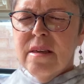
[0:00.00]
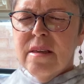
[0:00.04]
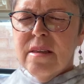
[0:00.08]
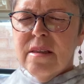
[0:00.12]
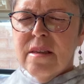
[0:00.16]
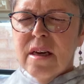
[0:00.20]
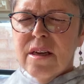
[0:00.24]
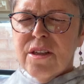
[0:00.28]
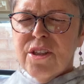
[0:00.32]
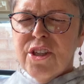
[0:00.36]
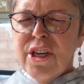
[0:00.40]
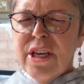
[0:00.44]

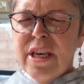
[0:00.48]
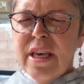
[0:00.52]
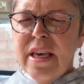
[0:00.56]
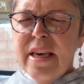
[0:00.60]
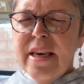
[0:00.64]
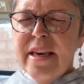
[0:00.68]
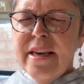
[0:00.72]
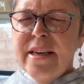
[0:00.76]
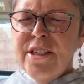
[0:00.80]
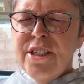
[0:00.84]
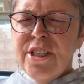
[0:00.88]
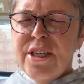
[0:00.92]
touching
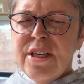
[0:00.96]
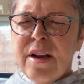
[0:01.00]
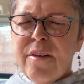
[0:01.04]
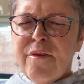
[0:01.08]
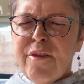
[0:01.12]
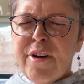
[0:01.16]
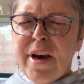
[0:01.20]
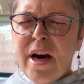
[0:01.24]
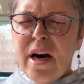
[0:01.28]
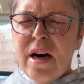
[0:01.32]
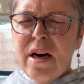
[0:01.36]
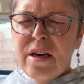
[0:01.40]
each and
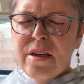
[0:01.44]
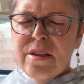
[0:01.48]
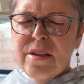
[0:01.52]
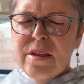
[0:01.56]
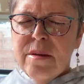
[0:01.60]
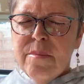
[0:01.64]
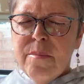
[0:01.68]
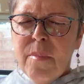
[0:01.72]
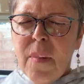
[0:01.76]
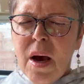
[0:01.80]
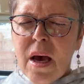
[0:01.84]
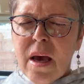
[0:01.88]
every heart
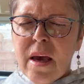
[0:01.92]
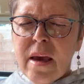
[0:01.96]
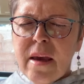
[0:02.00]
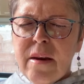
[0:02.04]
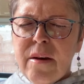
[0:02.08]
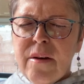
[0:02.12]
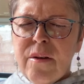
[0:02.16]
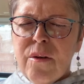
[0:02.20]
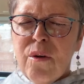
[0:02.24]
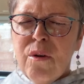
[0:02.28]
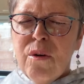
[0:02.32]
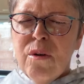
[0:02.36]
and
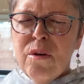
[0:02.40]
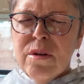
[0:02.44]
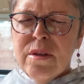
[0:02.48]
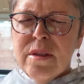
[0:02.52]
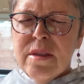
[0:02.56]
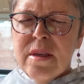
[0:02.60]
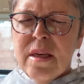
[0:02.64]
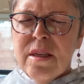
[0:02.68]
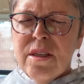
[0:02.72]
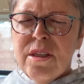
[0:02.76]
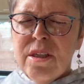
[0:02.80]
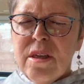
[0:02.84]
mind, all
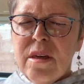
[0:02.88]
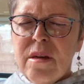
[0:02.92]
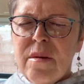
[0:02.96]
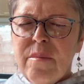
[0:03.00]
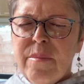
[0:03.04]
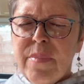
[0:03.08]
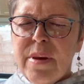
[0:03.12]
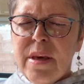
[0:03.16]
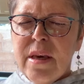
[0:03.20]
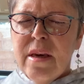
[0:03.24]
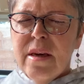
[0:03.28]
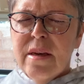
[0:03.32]
sentient
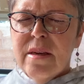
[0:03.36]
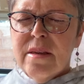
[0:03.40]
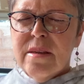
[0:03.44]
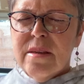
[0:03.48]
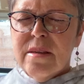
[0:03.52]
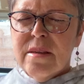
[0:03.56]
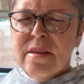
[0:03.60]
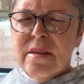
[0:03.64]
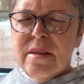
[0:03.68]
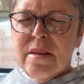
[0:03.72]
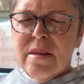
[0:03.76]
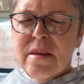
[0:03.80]
beings.